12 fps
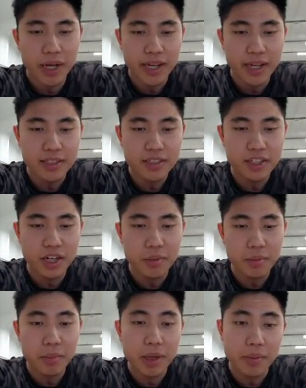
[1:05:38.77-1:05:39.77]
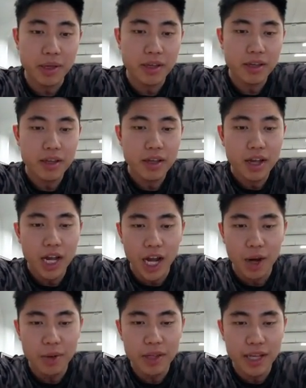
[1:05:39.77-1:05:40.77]
My guess, Jay, maybe.
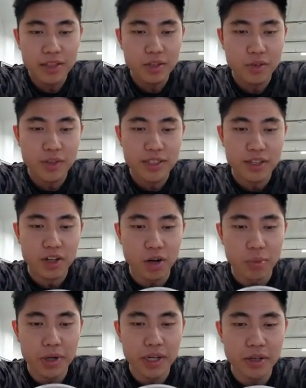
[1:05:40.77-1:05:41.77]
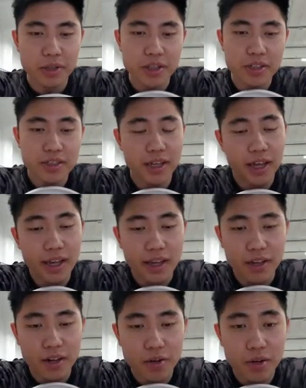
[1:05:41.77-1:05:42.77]
I would like to visit Hoboken, New Jersey. Hey,
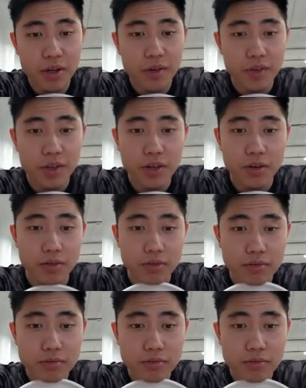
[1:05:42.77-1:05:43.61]
you know what? If you do,